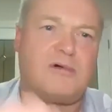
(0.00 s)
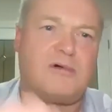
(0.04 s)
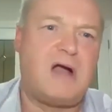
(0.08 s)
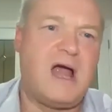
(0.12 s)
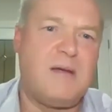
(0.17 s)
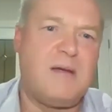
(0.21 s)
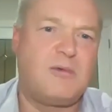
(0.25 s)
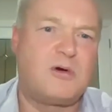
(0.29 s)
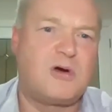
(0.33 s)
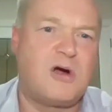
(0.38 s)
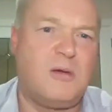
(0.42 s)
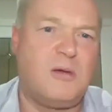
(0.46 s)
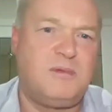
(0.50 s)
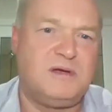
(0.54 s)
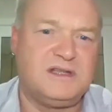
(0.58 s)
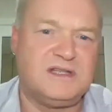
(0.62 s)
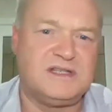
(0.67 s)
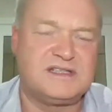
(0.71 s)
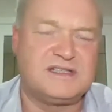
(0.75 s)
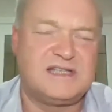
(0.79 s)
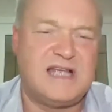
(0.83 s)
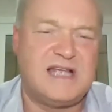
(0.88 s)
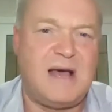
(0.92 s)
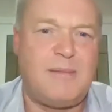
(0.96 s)
the rape crop in
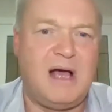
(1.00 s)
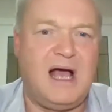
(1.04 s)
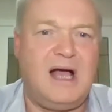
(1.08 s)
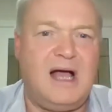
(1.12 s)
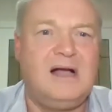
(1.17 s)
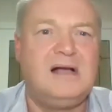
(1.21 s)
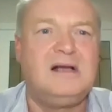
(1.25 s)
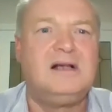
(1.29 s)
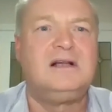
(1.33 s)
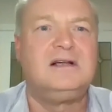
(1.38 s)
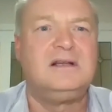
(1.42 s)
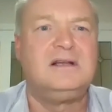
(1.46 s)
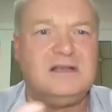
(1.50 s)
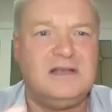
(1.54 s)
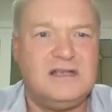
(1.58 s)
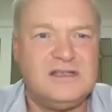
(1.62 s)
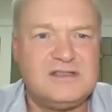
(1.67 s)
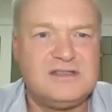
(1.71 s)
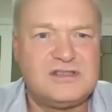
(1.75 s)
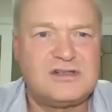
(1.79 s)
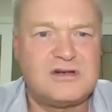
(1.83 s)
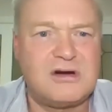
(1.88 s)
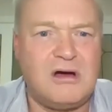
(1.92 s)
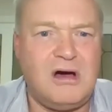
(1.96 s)
the summer
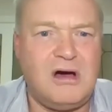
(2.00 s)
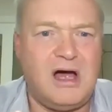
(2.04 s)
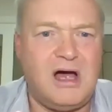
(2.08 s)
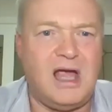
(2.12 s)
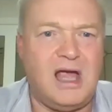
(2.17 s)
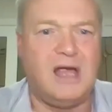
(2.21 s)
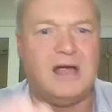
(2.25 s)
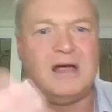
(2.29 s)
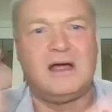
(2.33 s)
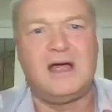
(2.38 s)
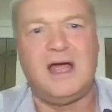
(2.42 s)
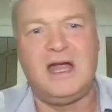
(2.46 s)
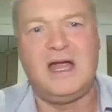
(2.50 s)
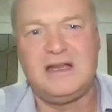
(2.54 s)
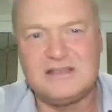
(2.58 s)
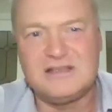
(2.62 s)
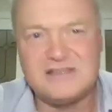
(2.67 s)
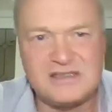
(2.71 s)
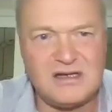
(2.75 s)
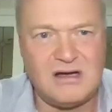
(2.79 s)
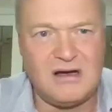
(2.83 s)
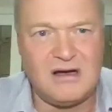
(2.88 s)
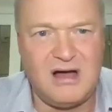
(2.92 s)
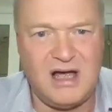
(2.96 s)
is dry and
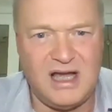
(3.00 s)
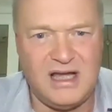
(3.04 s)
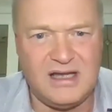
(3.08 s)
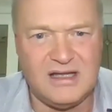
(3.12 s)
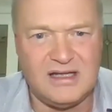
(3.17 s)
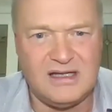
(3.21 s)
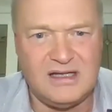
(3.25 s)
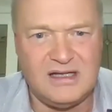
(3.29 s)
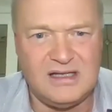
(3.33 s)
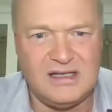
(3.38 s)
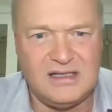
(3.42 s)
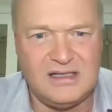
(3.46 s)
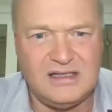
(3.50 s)
it's died.